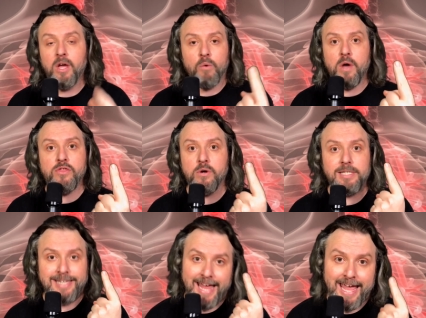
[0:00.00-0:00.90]
whether
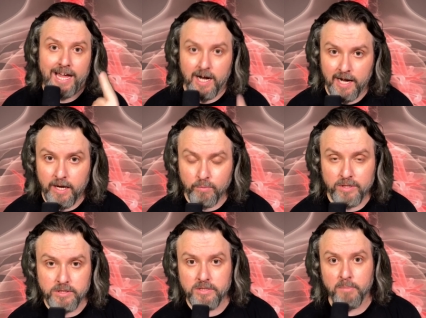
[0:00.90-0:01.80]
it's A I,
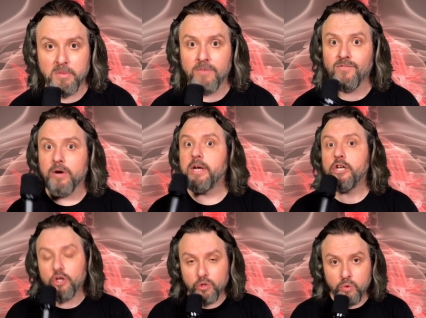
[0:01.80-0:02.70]
which is something very
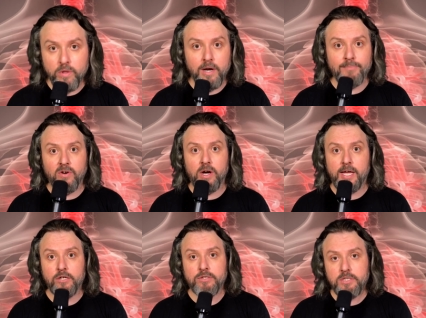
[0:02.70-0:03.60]
new that I'm very
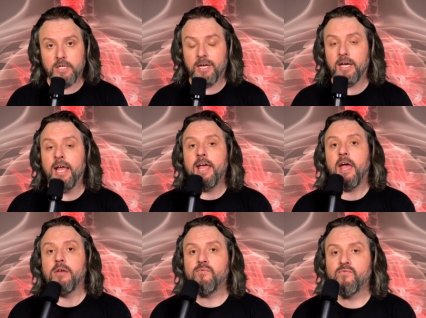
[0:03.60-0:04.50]
interested in,
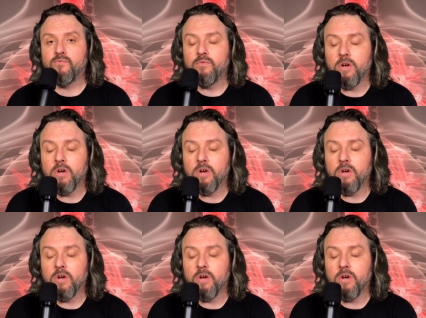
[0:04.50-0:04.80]
and f